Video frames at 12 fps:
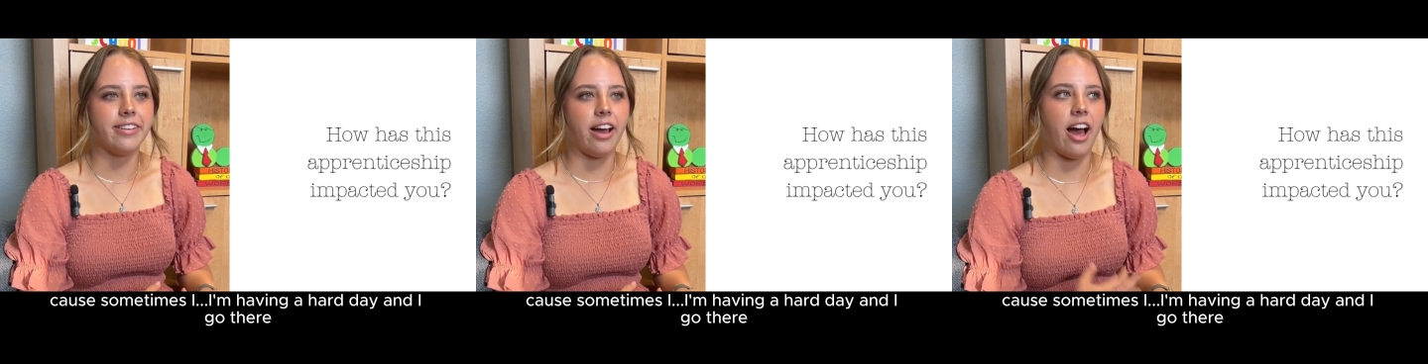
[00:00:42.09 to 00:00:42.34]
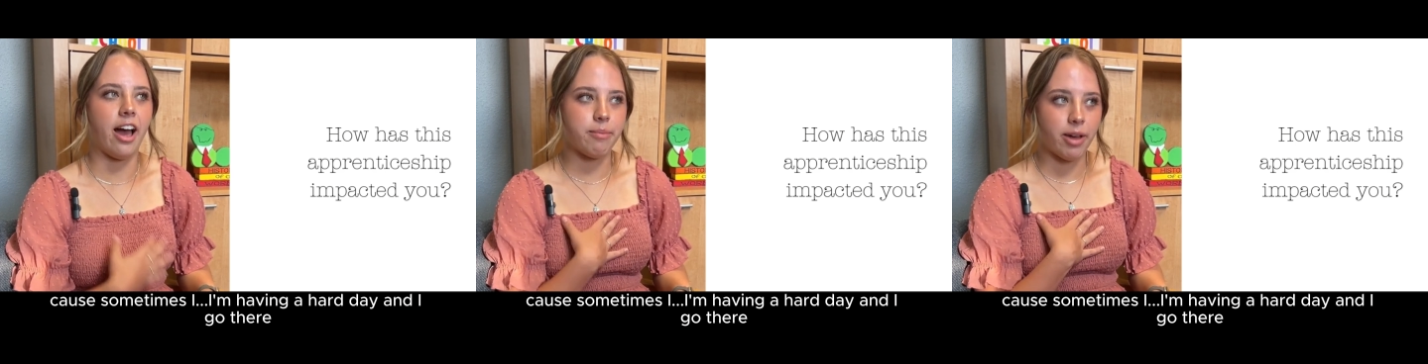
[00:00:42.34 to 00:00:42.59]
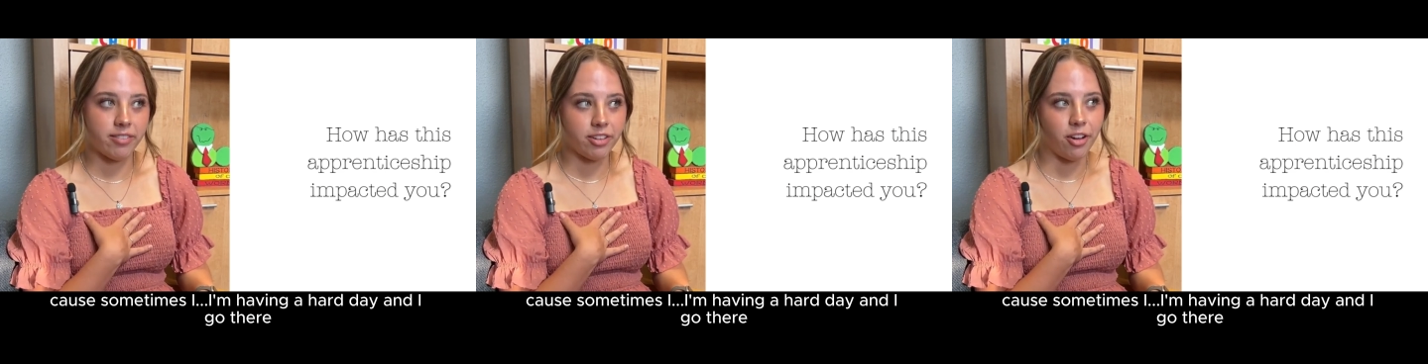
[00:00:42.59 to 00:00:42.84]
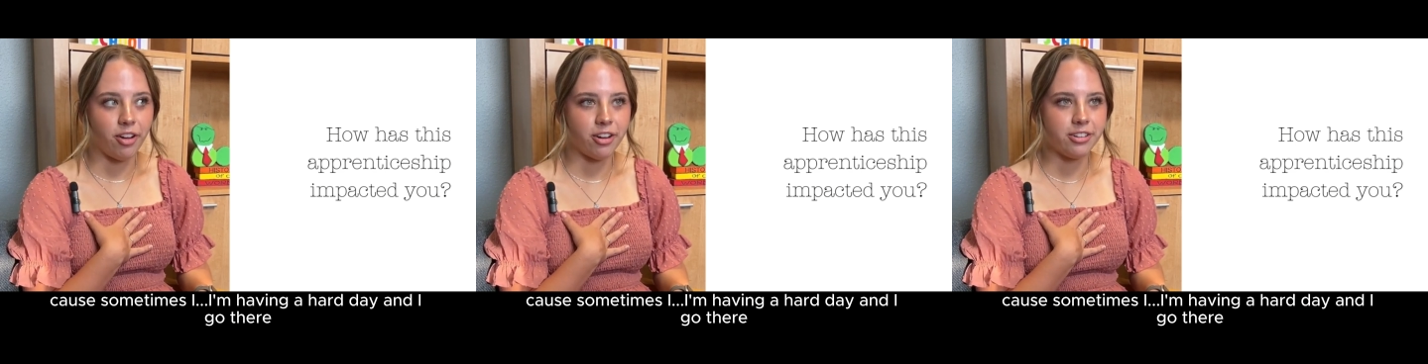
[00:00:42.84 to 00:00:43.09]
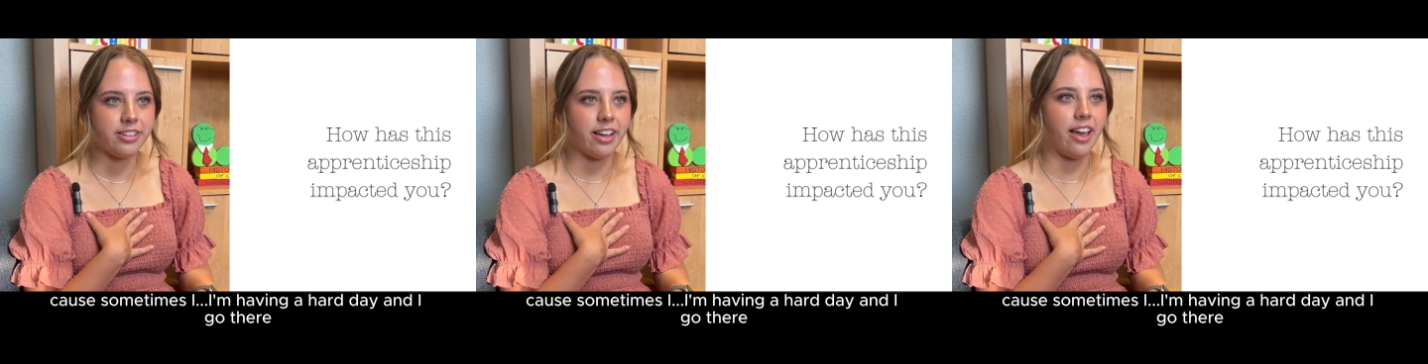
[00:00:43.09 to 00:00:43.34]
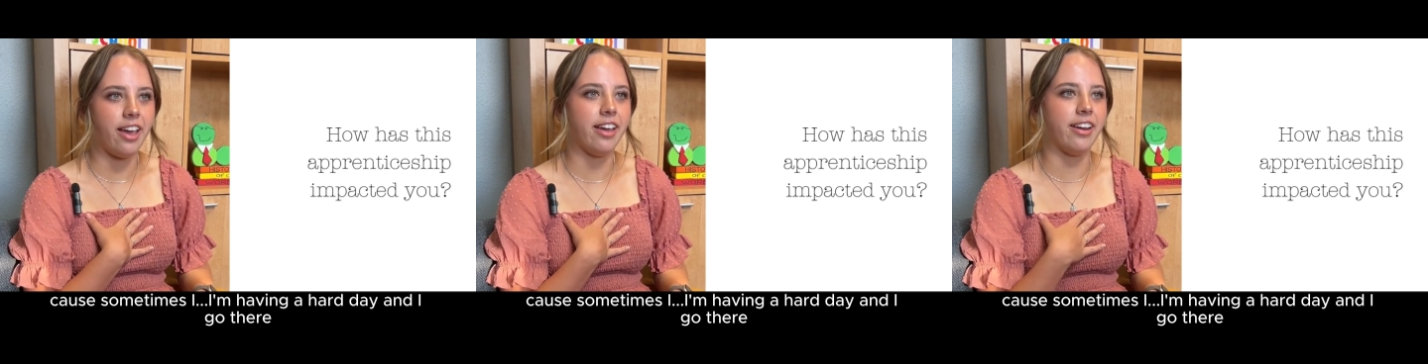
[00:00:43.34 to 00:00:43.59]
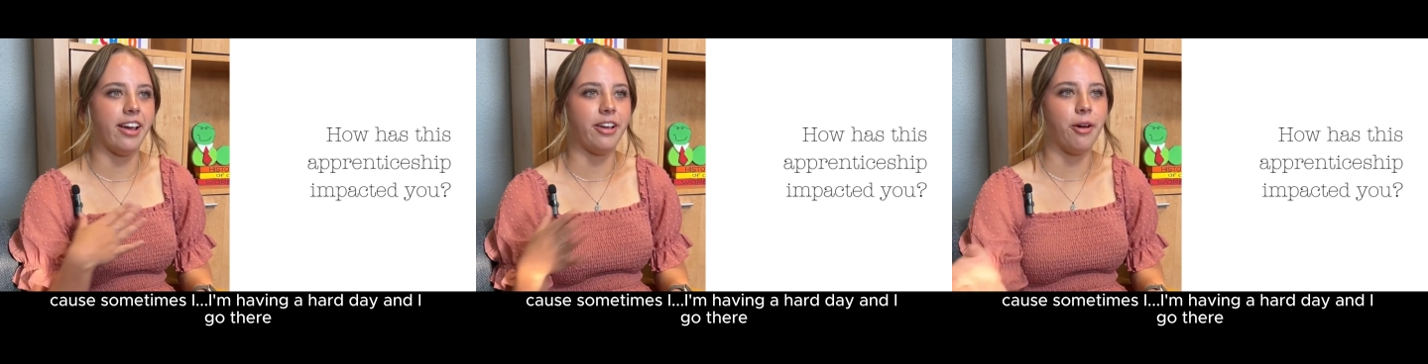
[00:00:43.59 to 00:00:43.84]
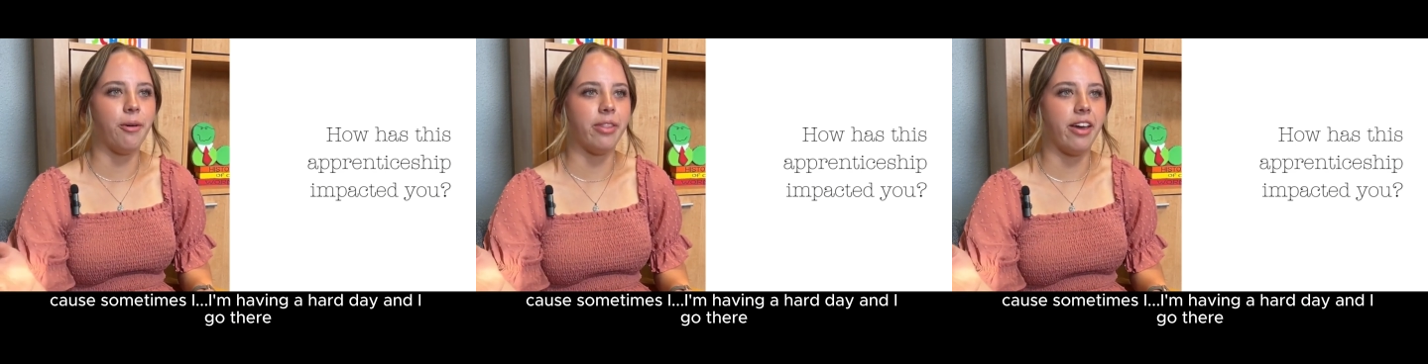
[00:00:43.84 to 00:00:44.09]
I'm having a hard day and I
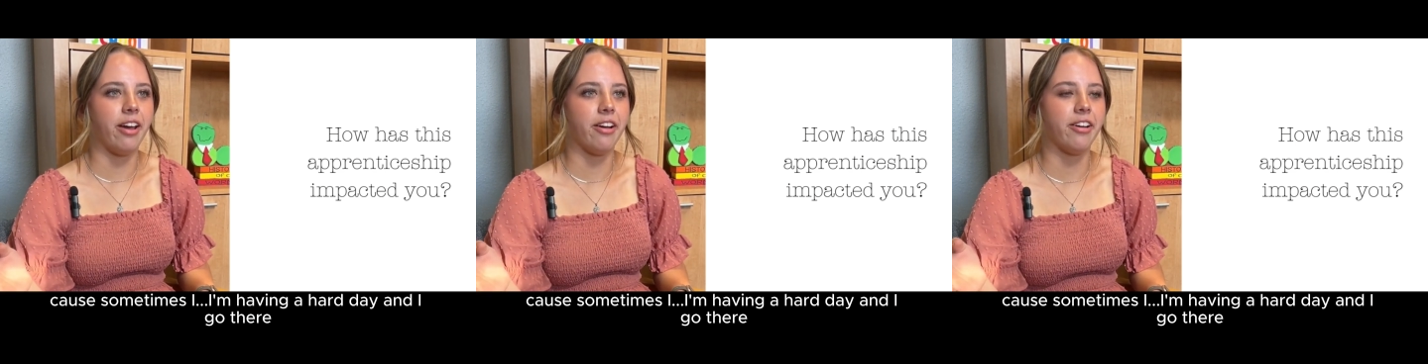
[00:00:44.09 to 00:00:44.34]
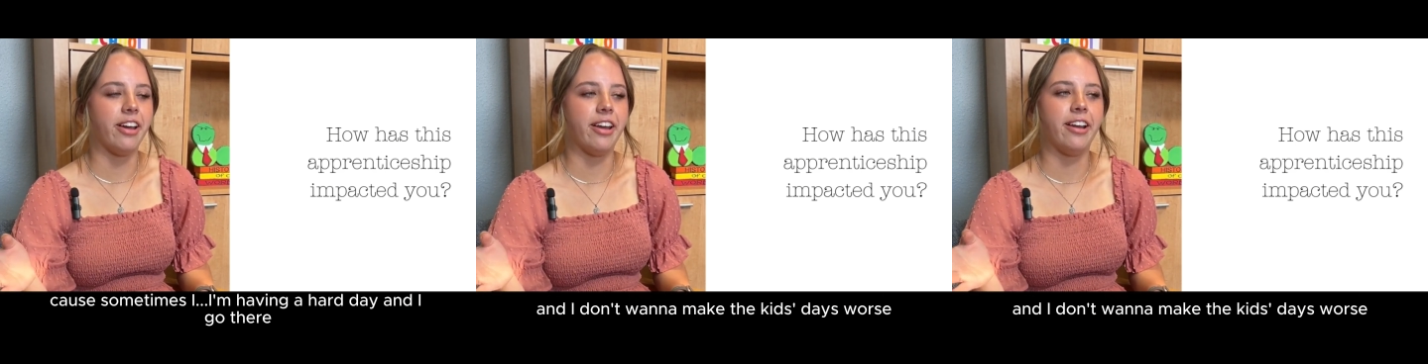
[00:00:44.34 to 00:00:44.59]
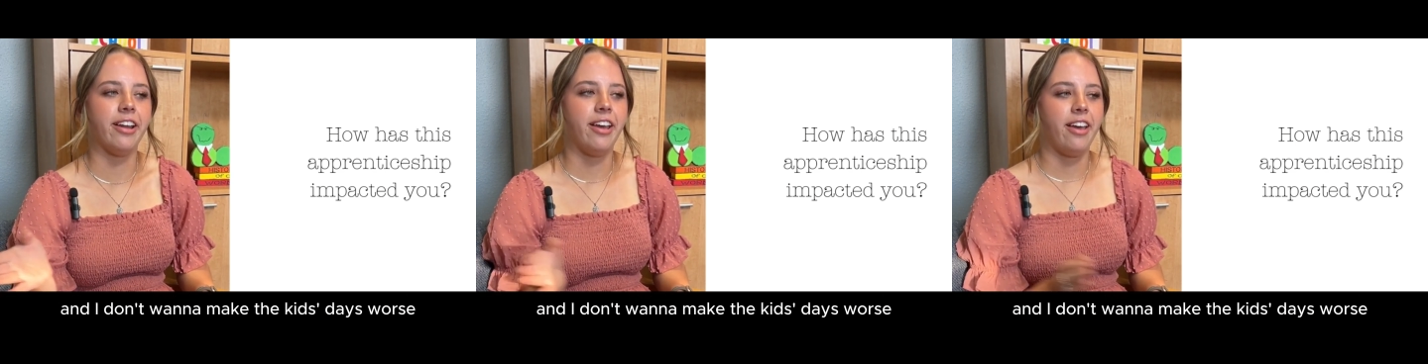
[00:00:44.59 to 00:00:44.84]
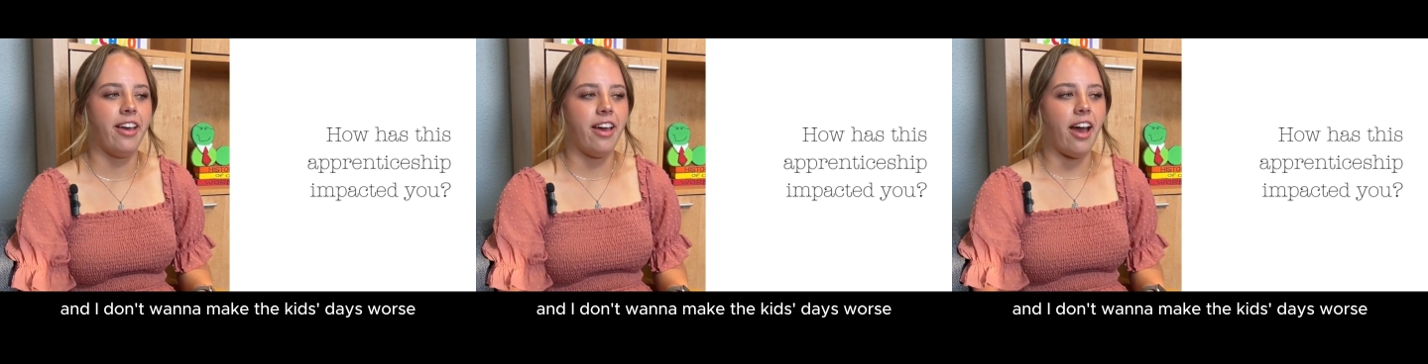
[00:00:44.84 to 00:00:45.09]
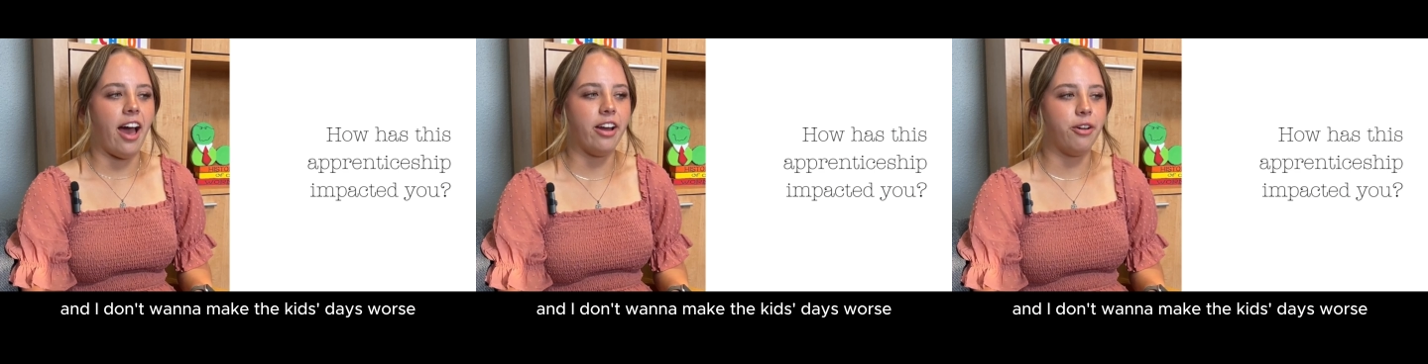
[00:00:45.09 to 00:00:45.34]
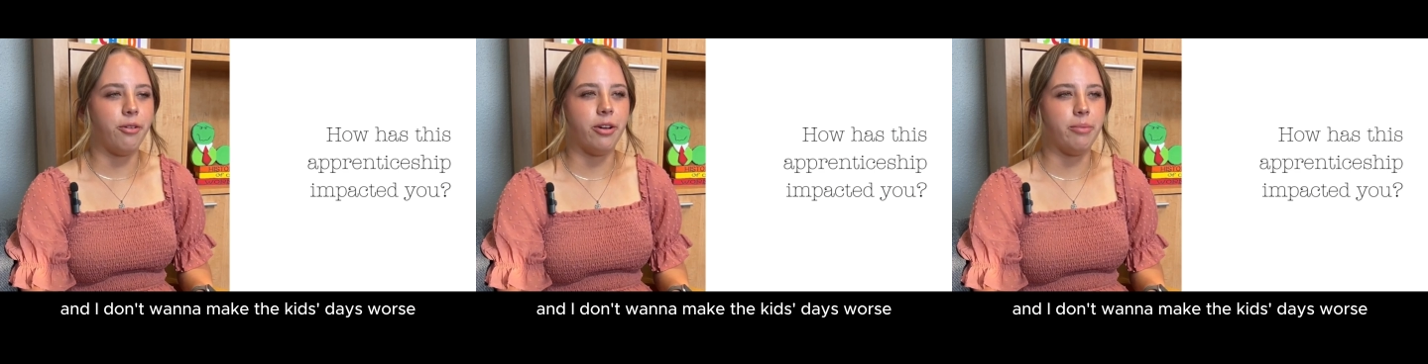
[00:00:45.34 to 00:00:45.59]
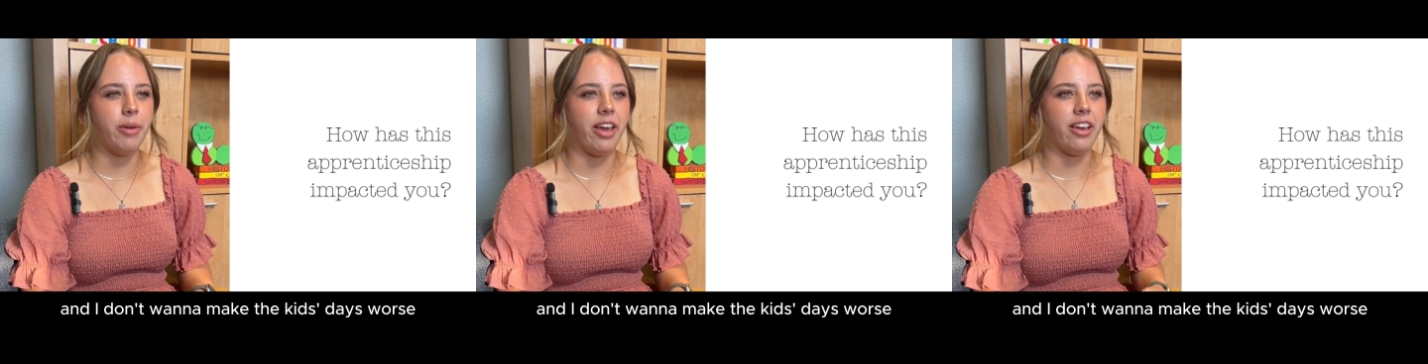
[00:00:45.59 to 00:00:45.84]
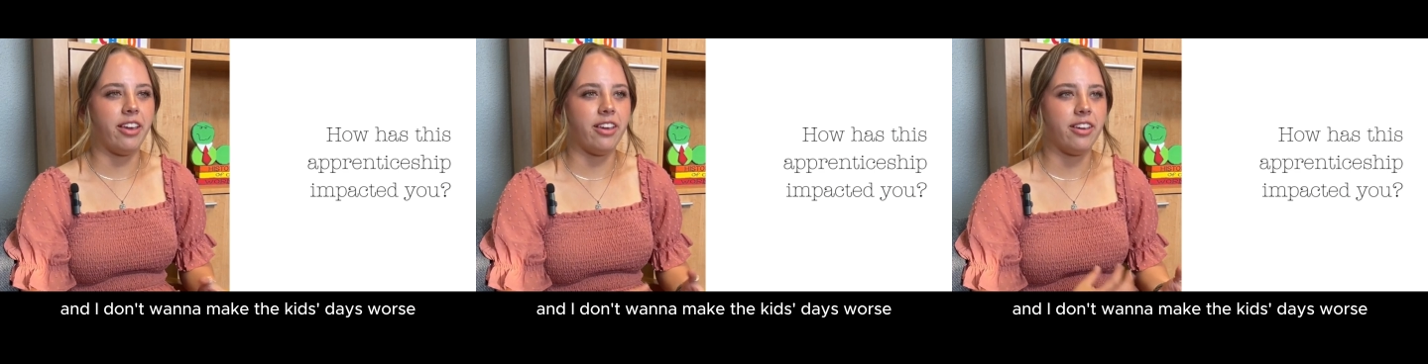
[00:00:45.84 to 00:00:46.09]
go there and I don't want to make